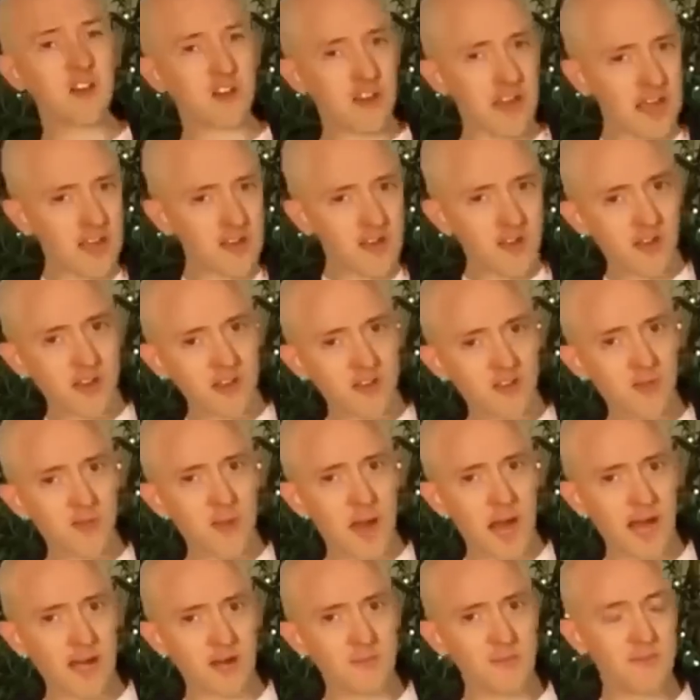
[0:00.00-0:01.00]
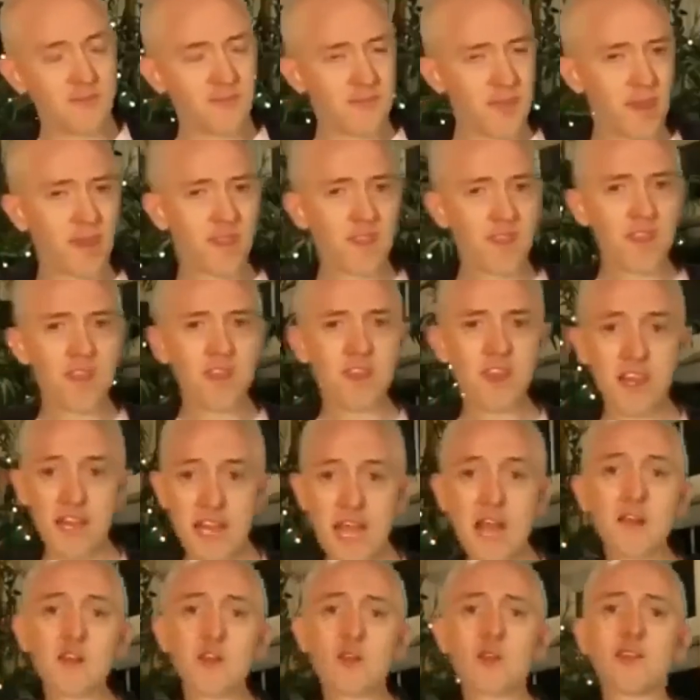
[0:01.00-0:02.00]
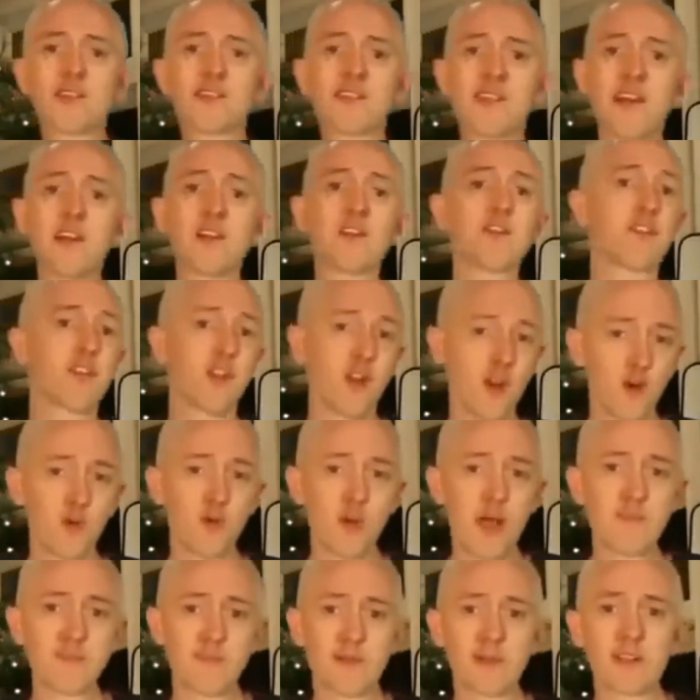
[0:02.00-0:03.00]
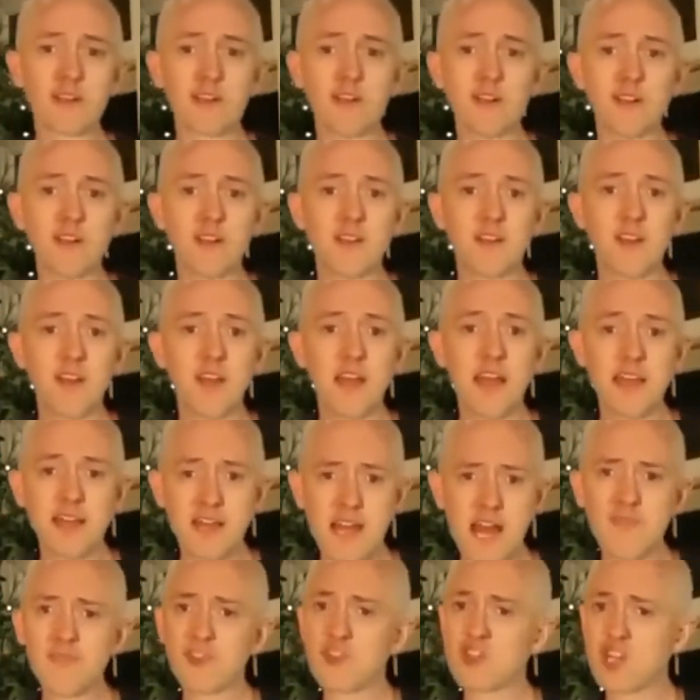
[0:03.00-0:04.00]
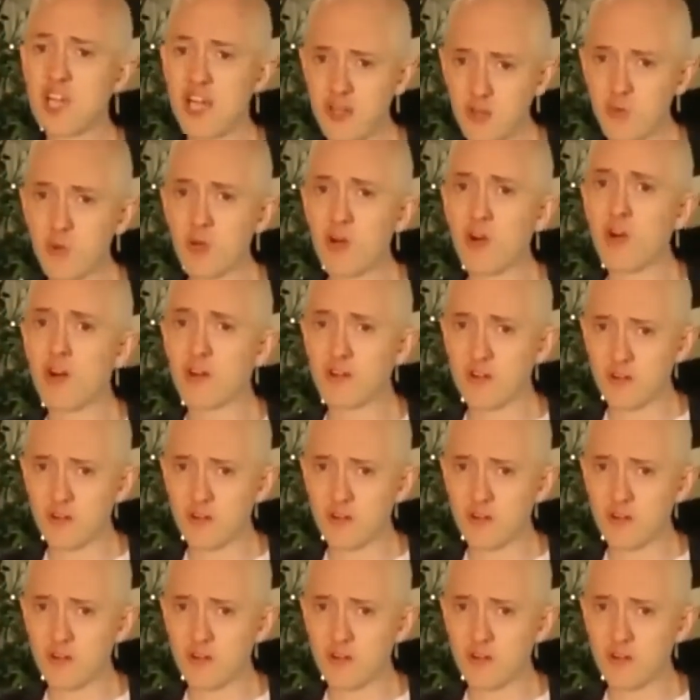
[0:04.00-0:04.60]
here's how you can spot them, and how you can tell if they're a replica and not the genuine